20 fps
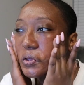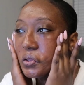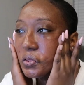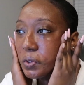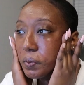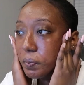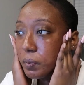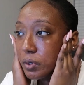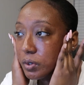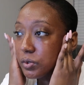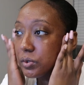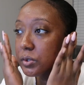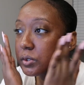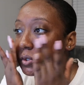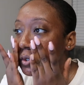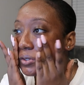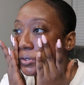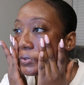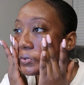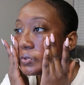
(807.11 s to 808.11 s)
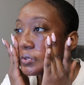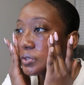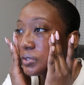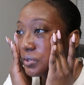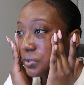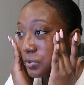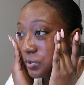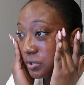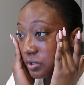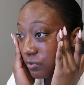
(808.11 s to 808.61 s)
The most you'll
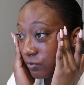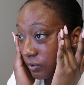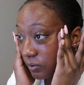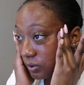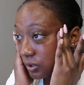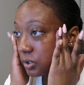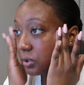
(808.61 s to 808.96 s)
lose from